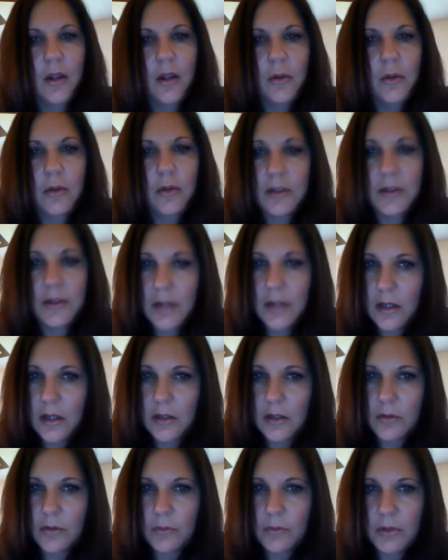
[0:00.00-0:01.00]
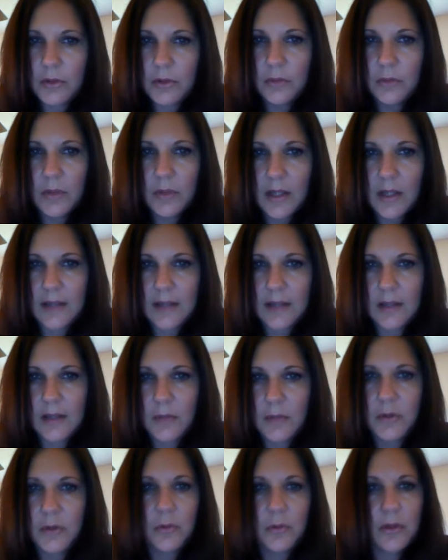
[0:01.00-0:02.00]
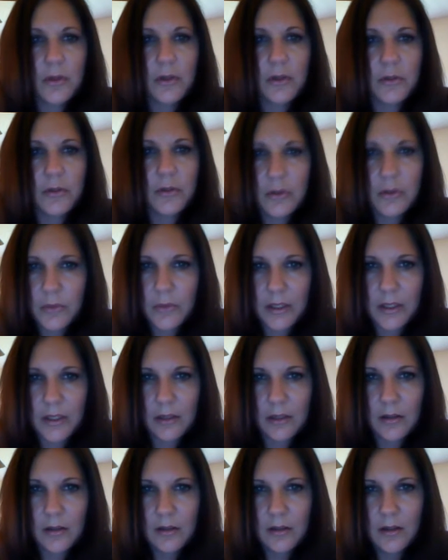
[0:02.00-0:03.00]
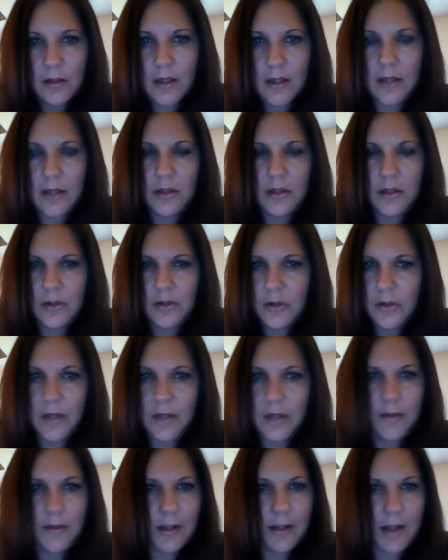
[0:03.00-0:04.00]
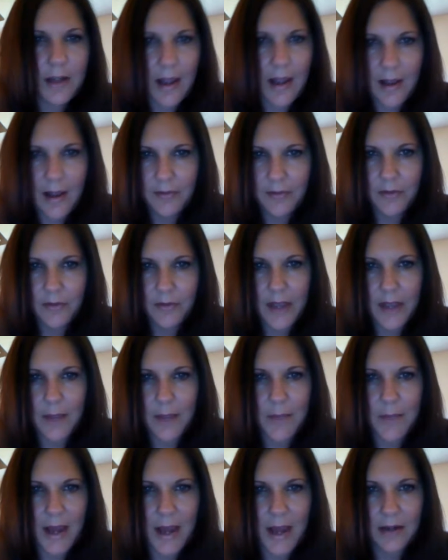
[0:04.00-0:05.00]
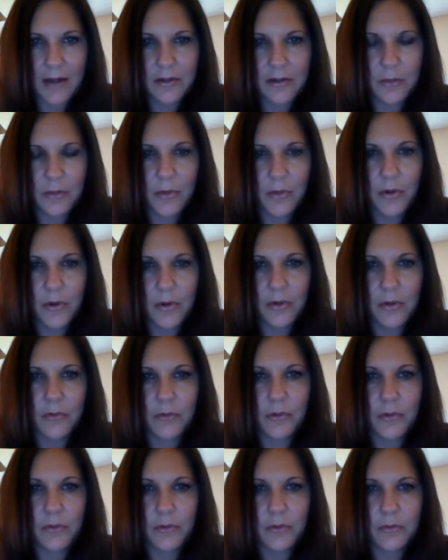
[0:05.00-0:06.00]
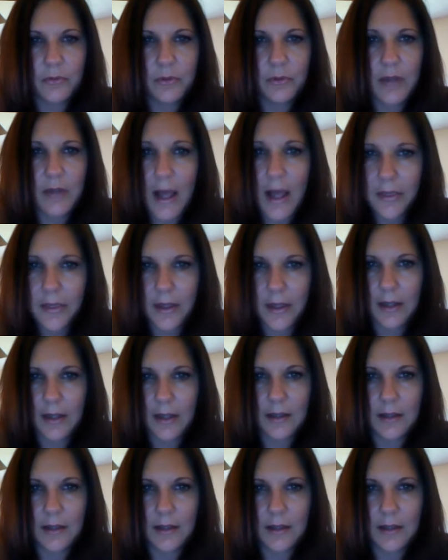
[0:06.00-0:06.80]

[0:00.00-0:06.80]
Well, I'll tell you, when you realize how much work you're doing, and then you're giving half of that back to the broker for nothing.